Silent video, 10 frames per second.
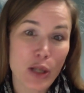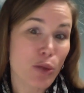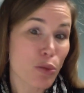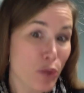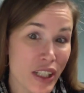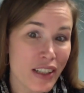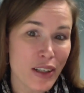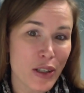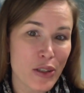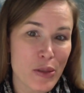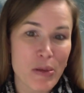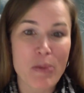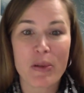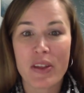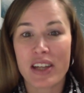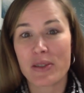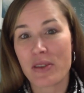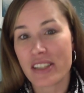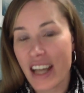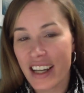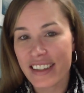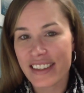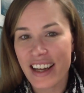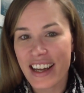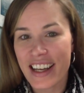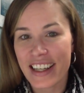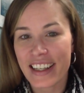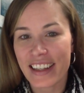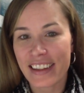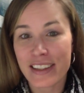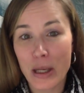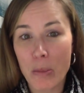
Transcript: greeters, people that do the tech side at the tech